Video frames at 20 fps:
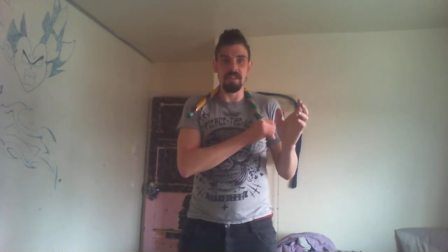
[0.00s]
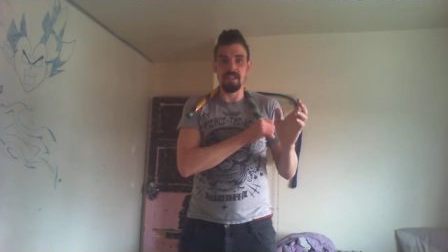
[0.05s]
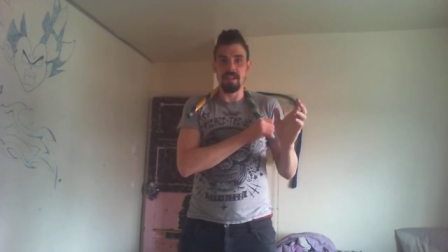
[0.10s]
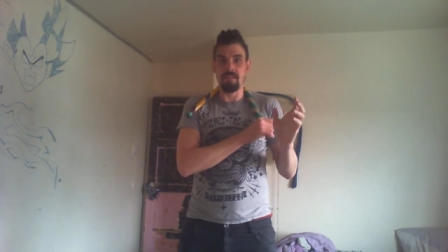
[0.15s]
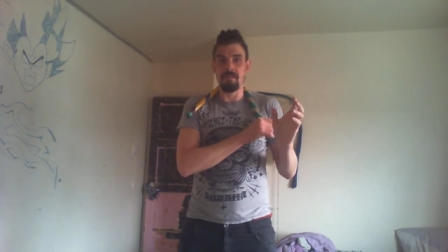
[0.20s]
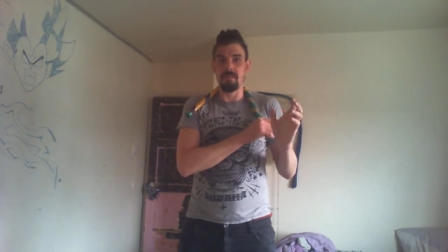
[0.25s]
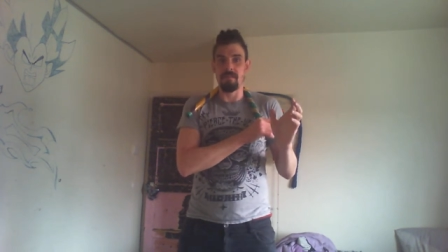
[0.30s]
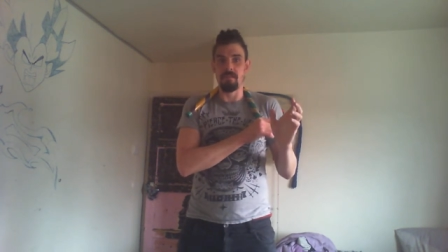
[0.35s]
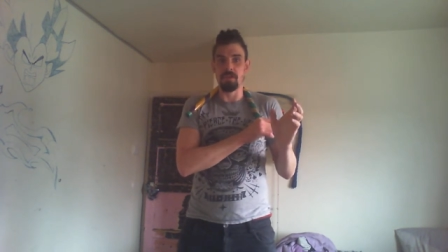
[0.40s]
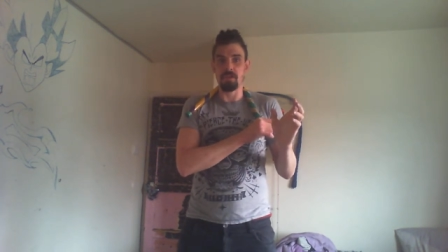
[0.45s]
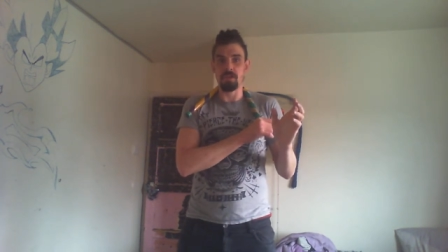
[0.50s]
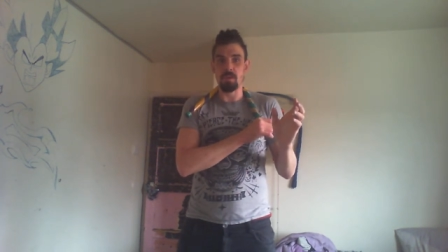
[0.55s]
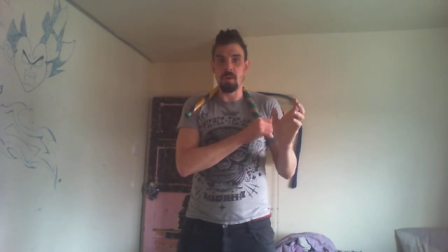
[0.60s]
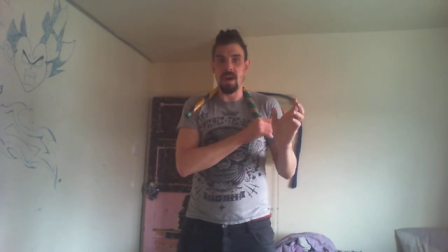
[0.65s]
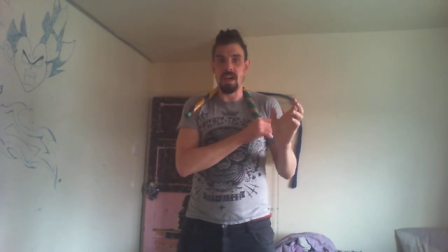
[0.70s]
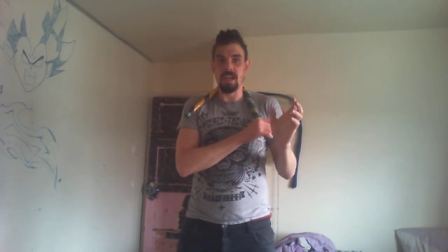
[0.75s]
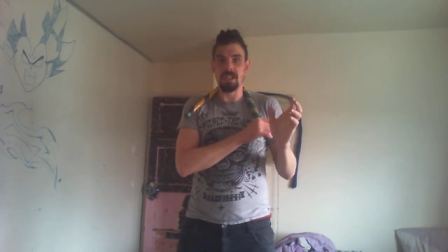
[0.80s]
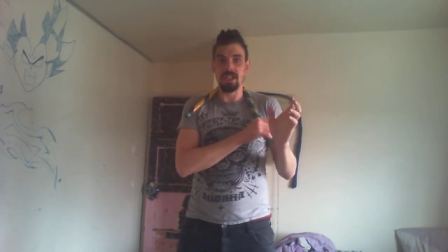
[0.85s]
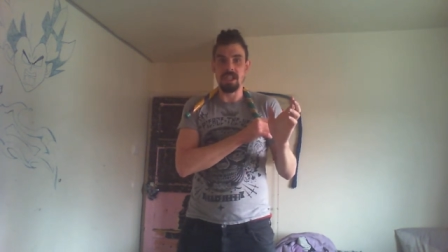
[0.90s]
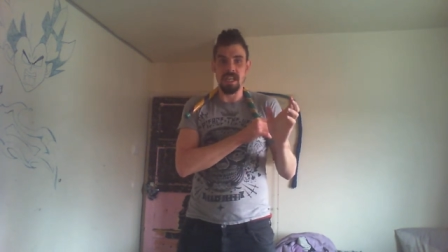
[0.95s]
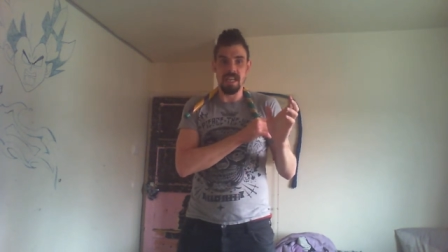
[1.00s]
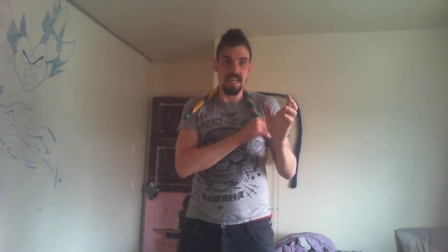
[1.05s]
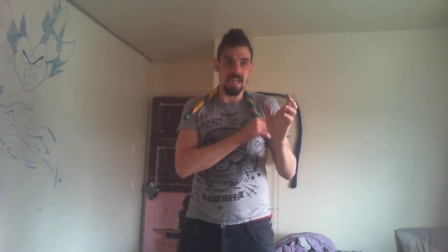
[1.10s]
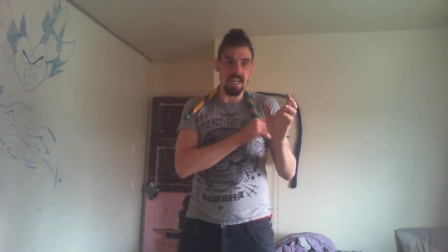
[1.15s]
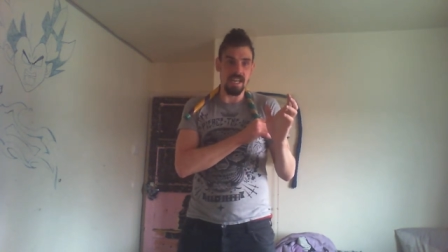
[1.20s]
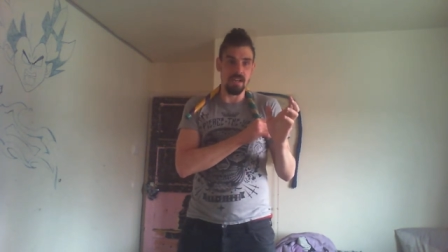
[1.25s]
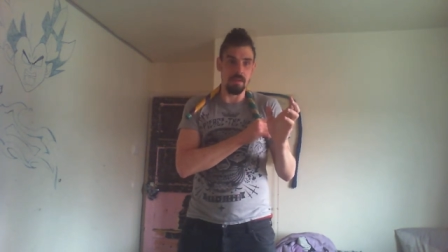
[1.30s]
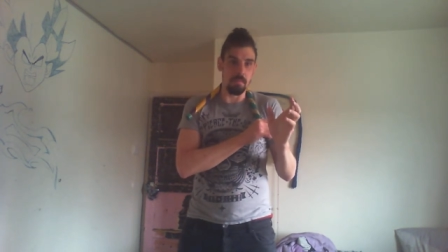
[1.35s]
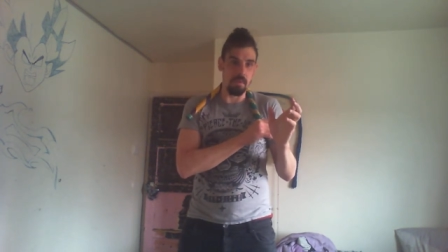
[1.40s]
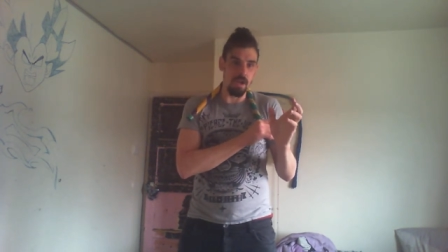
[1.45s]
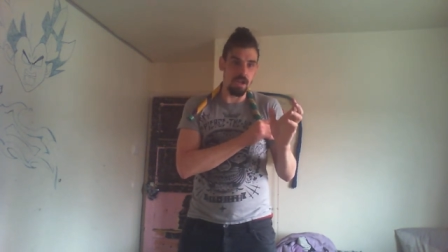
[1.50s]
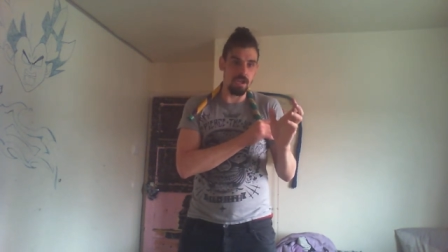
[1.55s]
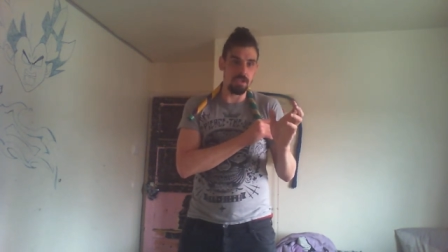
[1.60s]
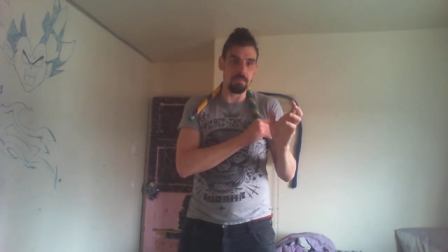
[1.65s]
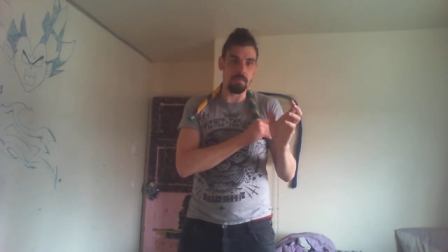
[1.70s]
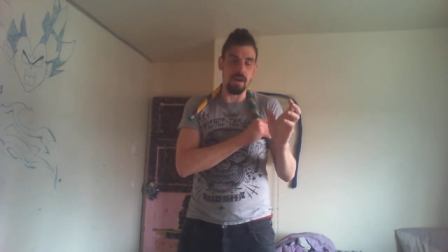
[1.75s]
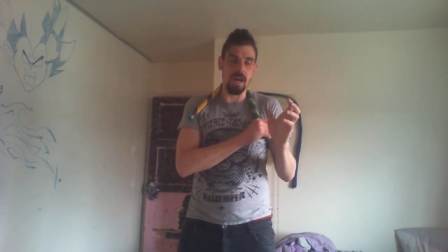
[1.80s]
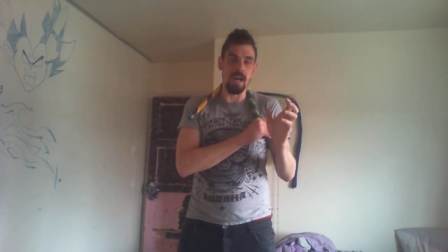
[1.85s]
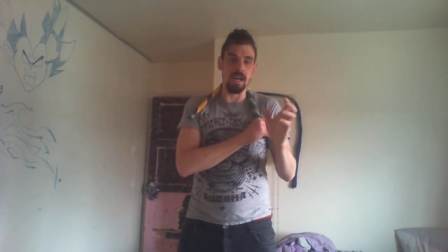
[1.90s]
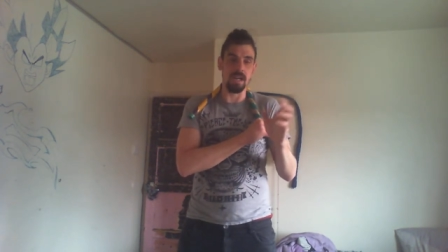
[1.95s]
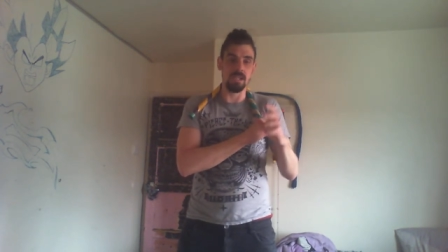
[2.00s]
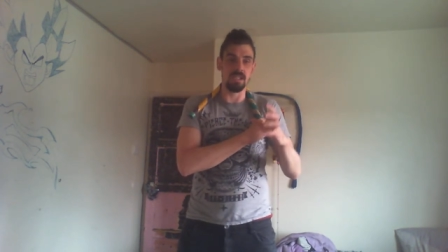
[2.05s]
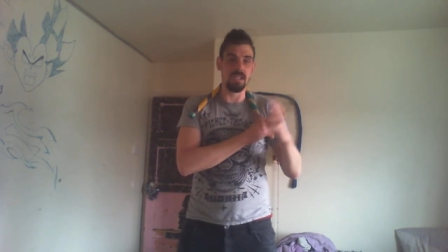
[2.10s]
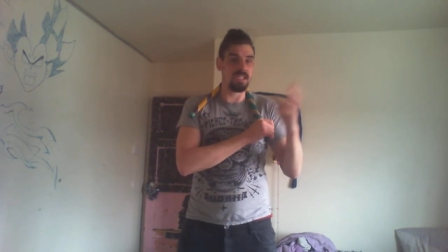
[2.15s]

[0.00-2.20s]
different to actually hitting a punch bag.